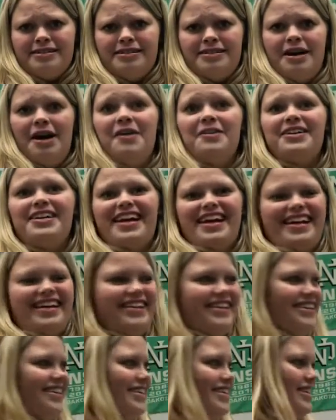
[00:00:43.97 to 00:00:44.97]

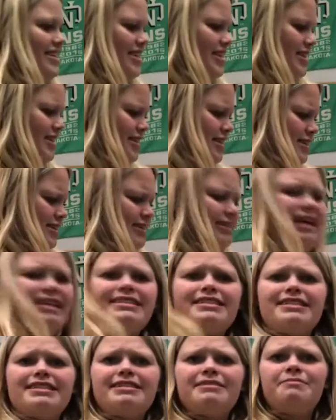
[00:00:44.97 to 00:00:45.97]
Okay,
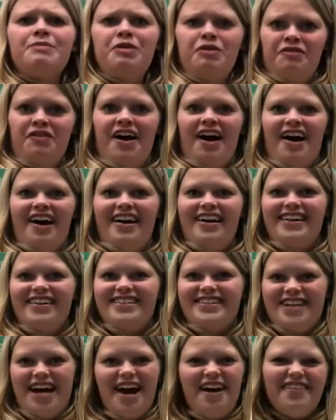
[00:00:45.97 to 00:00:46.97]
let's move on,
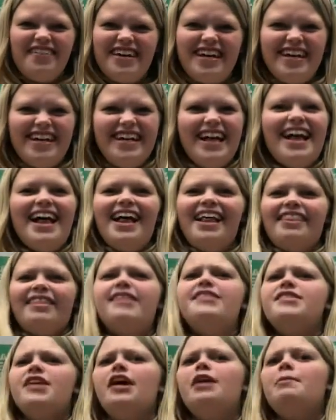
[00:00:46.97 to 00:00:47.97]
shall we?
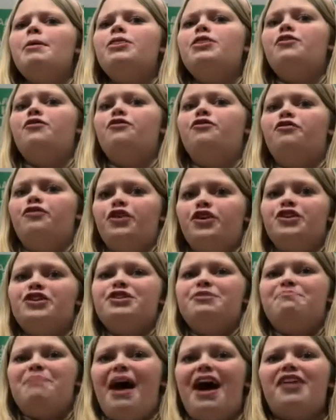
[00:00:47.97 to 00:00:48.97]
Let's talk about the
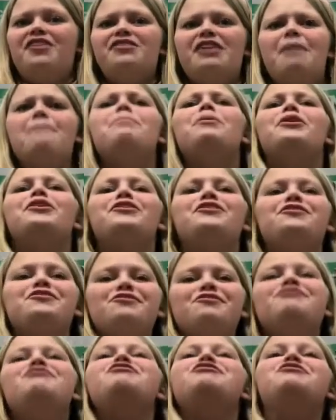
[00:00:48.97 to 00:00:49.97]
first battle that put
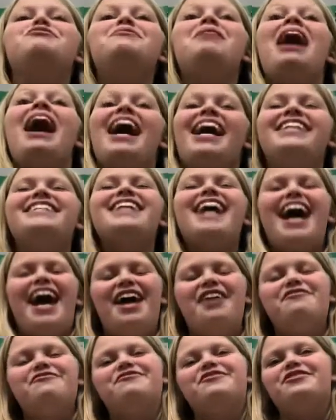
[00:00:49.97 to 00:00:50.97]
you two
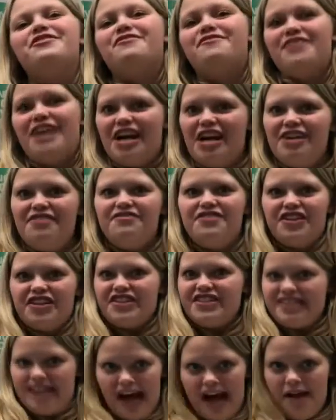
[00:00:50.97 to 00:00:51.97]
head-to-head for the very
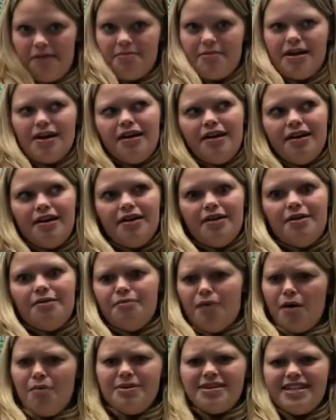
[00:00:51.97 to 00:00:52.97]
first time.
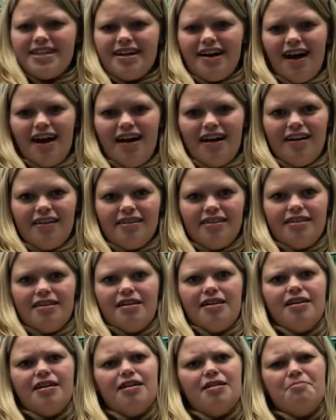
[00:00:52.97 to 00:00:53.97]
What was it called?
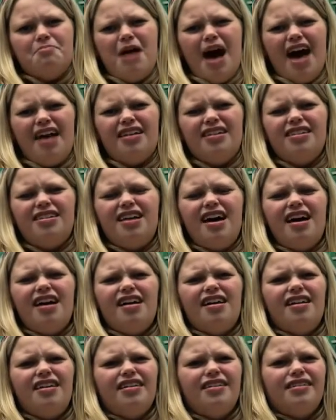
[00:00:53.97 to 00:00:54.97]
The Battle
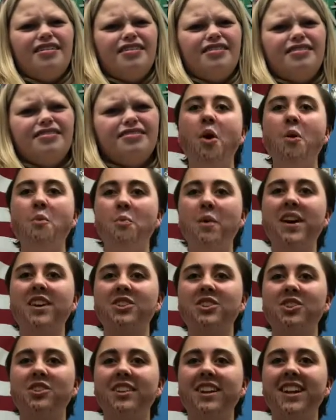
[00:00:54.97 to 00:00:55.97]
of...
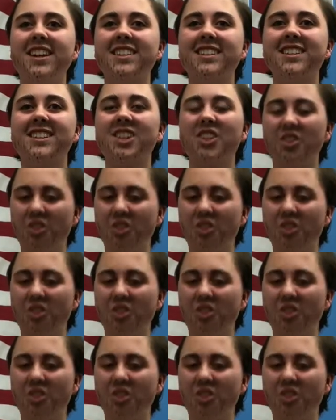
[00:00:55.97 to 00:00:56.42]
Wilderness.